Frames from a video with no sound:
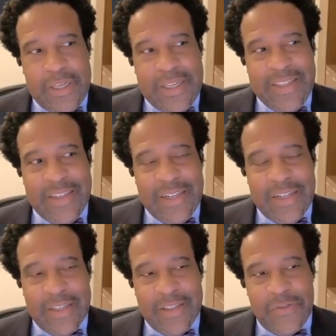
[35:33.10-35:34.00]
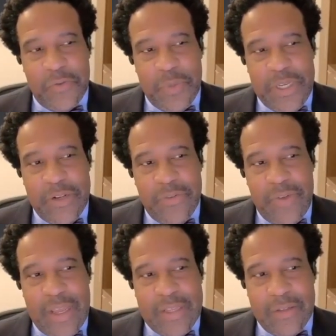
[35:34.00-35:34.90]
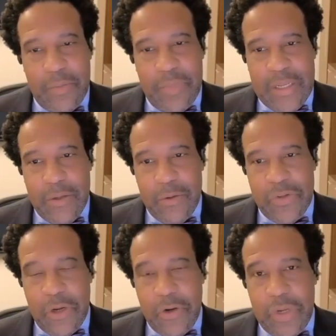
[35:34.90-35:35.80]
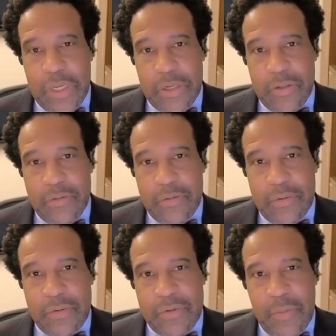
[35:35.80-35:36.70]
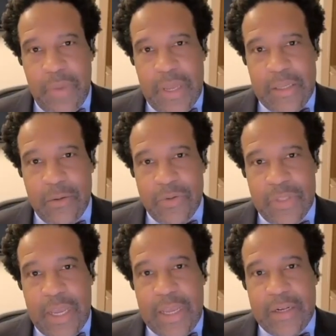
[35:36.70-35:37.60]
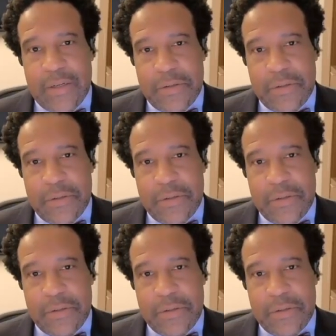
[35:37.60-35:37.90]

easy it is for me to find somebody who's hungry and somebody who's not